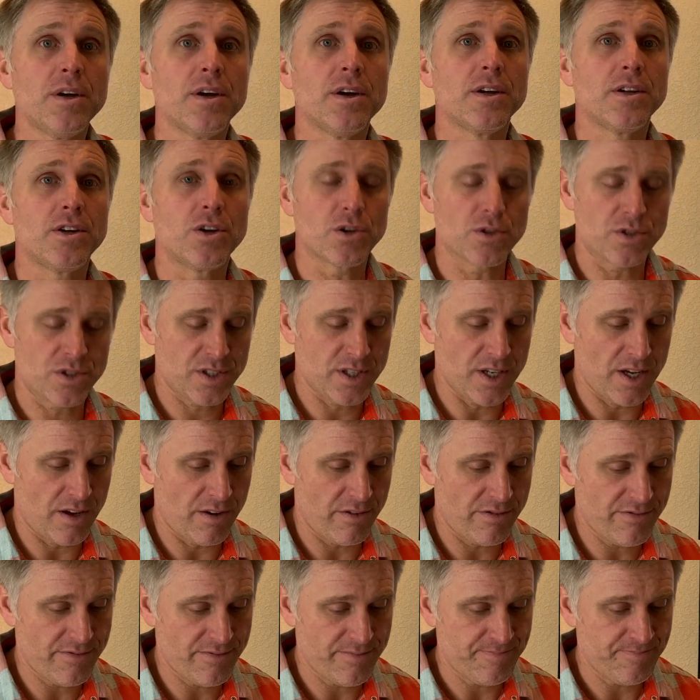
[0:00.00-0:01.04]

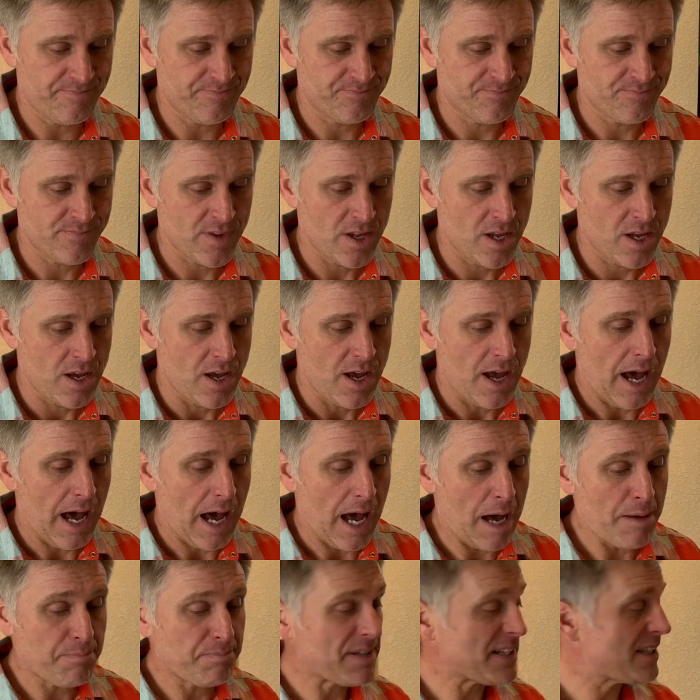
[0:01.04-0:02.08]
yourself.
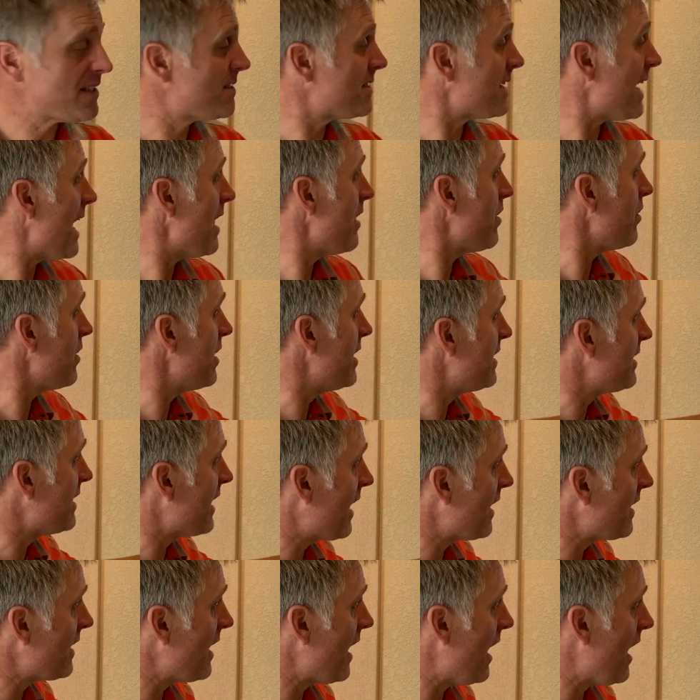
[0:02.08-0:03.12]
¿Ha pensado en
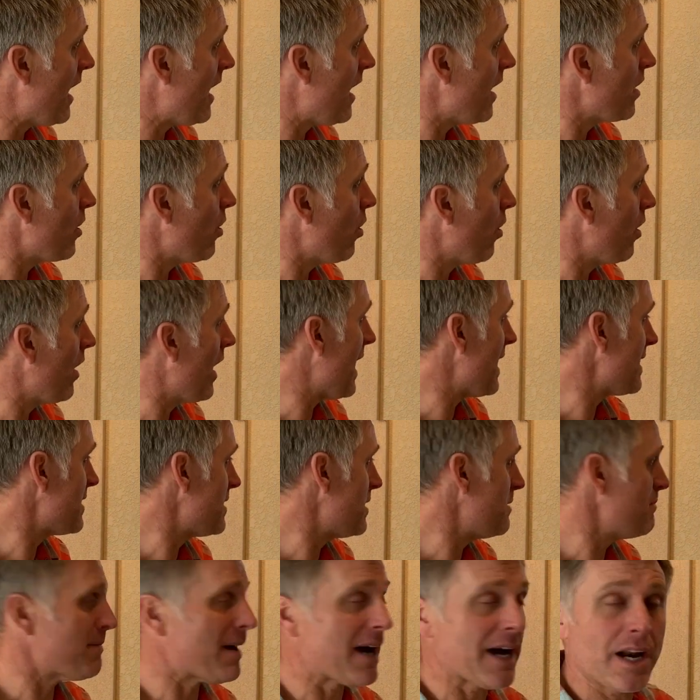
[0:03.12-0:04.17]
dañar o
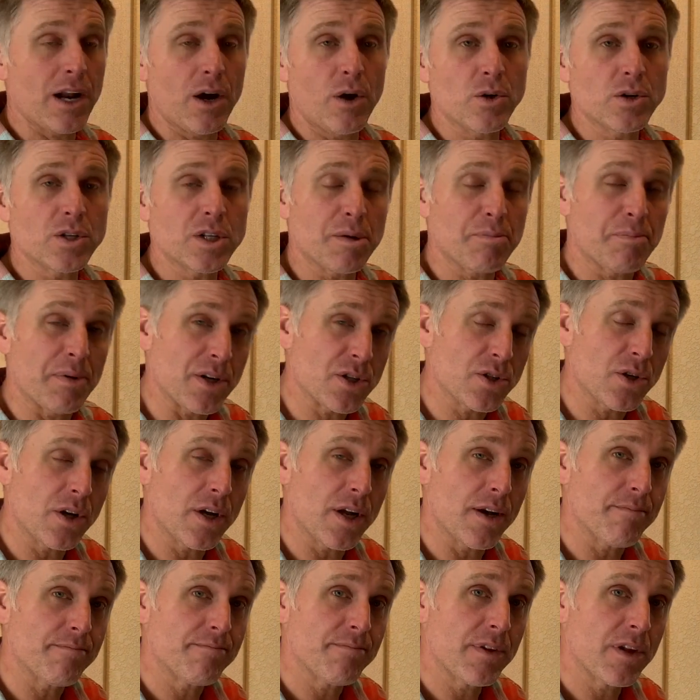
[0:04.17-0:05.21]
lastimar a otra persona?
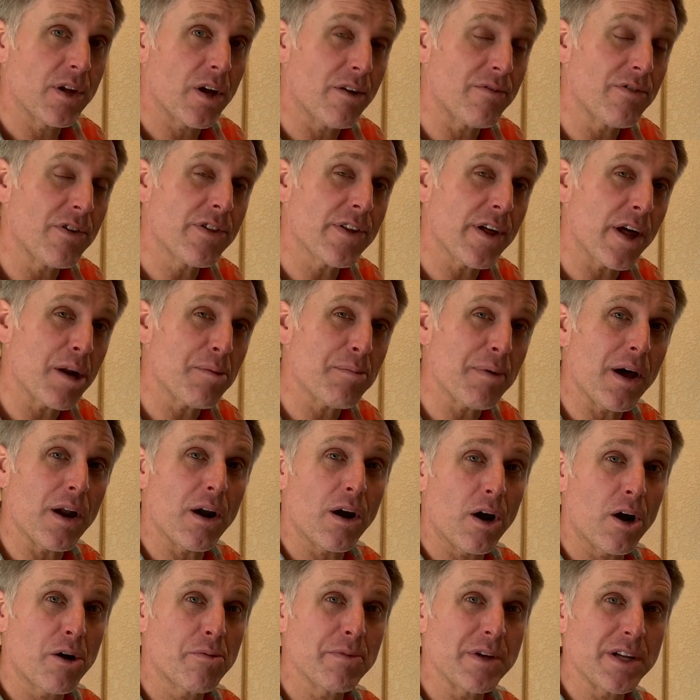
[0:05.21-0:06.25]
Have you thought about
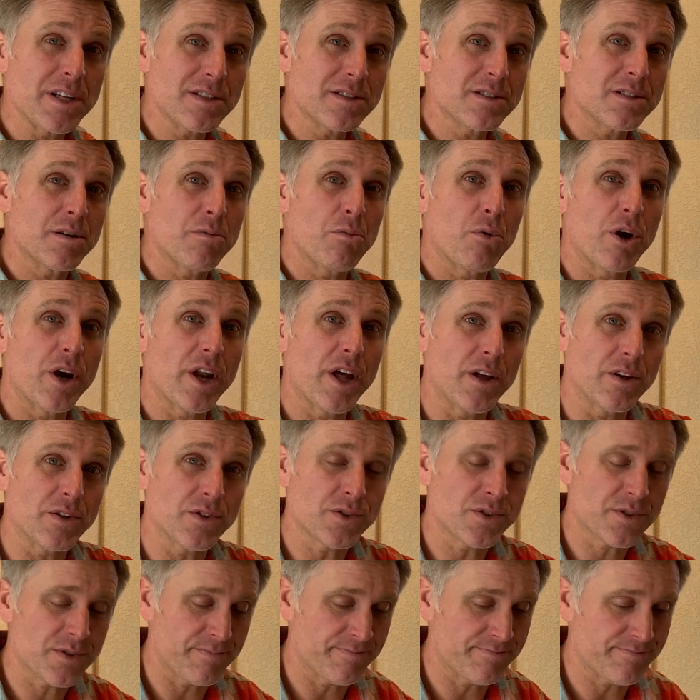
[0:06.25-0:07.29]
harming someone else?